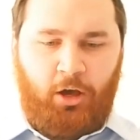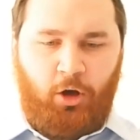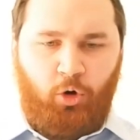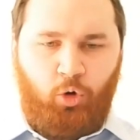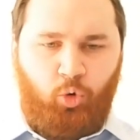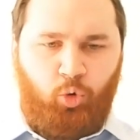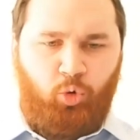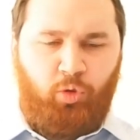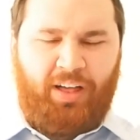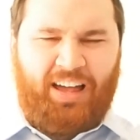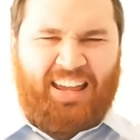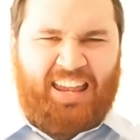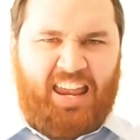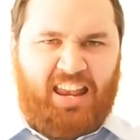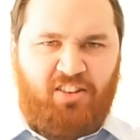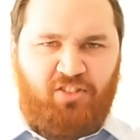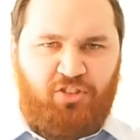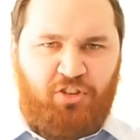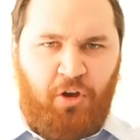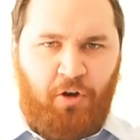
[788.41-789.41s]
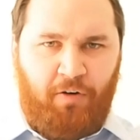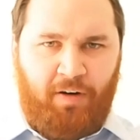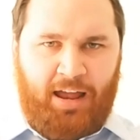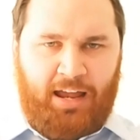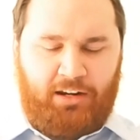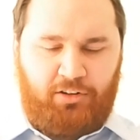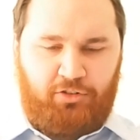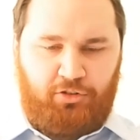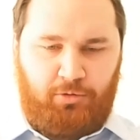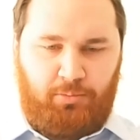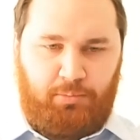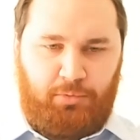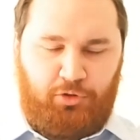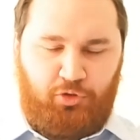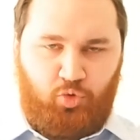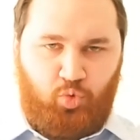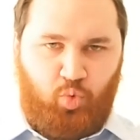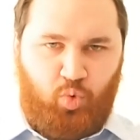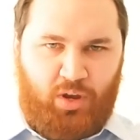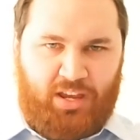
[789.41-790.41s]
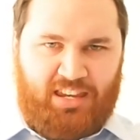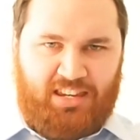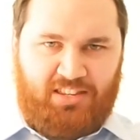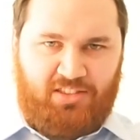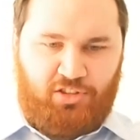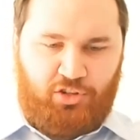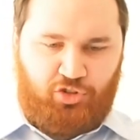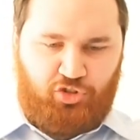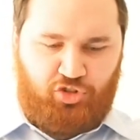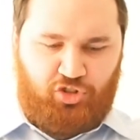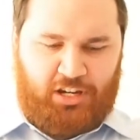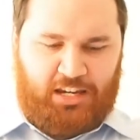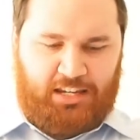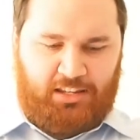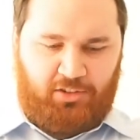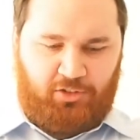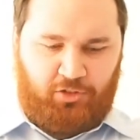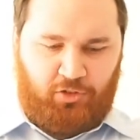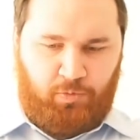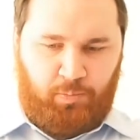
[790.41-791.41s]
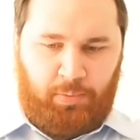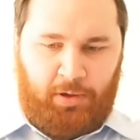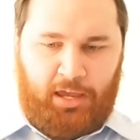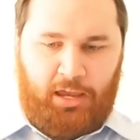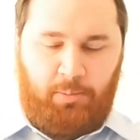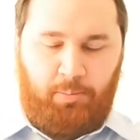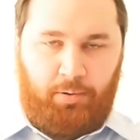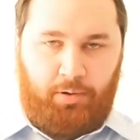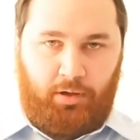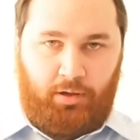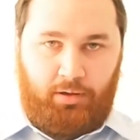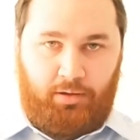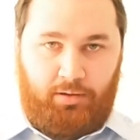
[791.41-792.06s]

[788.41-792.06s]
all that interaction between the sheets of paper,